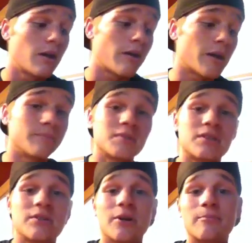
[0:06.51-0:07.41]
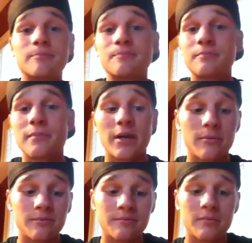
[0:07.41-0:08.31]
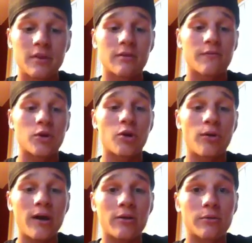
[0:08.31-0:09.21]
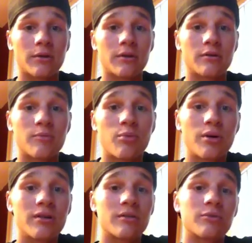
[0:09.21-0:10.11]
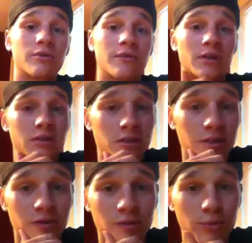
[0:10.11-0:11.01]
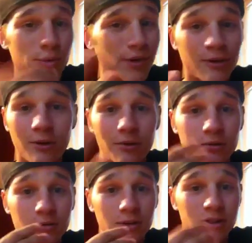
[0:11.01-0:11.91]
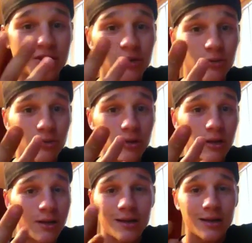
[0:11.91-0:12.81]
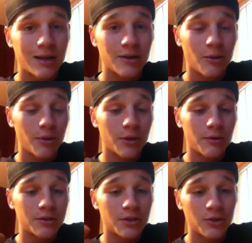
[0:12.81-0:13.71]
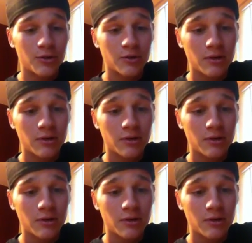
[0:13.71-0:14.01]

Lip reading: Alright, let's get started. Now, for a cracked one, it's pretty simple to fix. If it's broken all in general, I don't really know what to do.